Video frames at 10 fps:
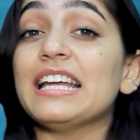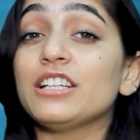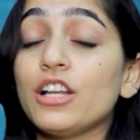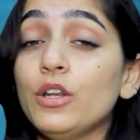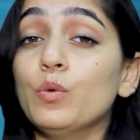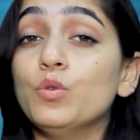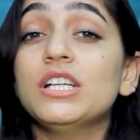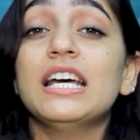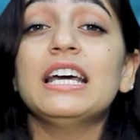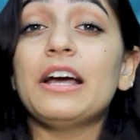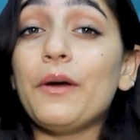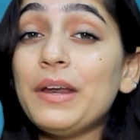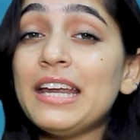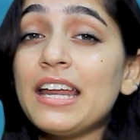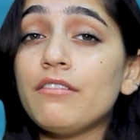include
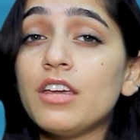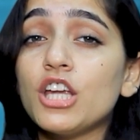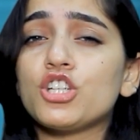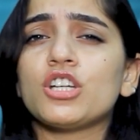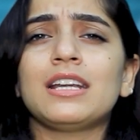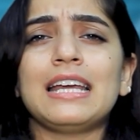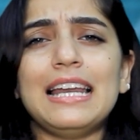green aviation,